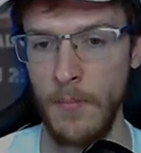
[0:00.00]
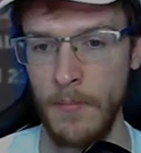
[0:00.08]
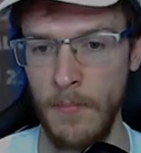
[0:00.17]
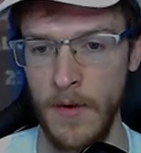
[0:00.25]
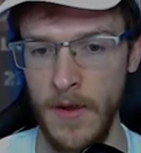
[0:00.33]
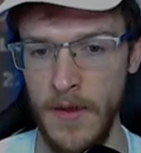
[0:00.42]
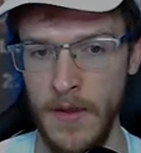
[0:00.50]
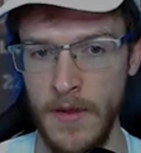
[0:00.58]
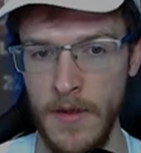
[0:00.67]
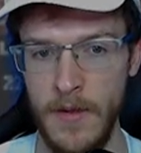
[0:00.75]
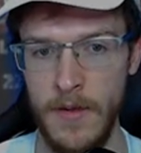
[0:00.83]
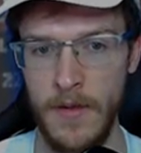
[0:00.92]
my
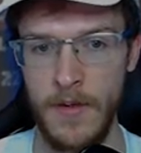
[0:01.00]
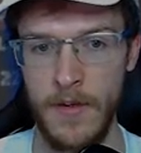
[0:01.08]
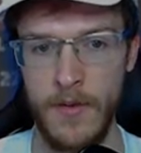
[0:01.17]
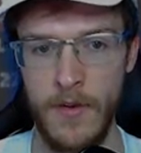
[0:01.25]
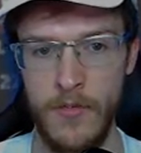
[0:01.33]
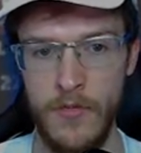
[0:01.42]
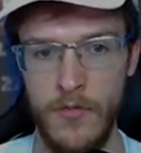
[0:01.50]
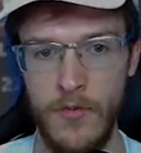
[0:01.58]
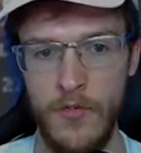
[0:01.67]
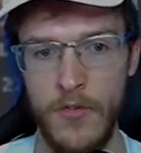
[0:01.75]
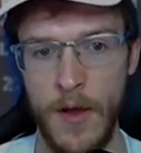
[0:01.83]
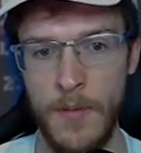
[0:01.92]
two
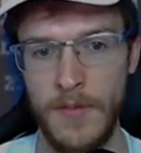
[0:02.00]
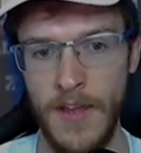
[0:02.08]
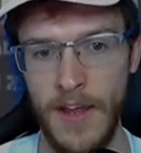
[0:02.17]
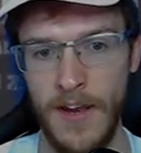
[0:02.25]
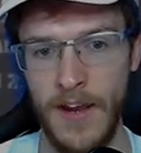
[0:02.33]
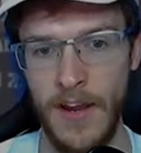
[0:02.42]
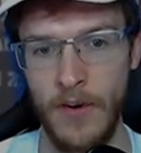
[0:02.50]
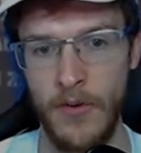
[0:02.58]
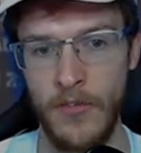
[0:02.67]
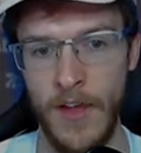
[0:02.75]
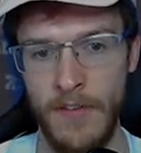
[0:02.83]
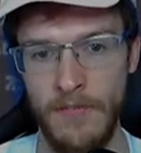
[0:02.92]
times gear in
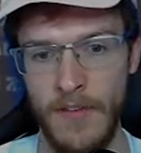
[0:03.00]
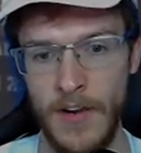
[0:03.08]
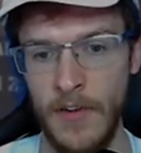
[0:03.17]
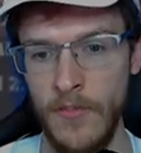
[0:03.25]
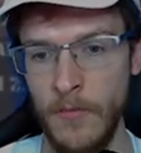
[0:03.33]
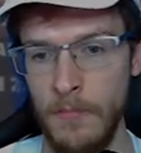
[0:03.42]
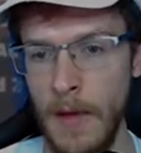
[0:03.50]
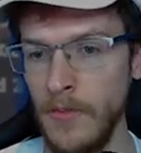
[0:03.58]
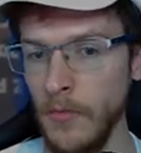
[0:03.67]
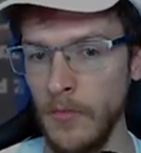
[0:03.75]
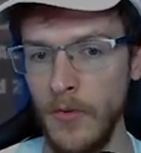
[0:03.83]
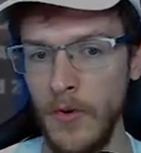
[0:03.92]
heroes and villains
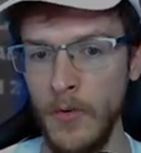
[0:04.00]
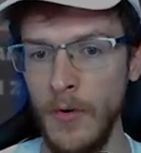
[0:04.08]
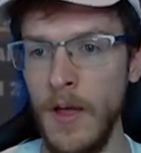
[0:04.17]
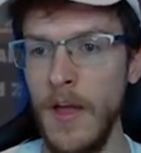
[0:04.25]
battles. Cool.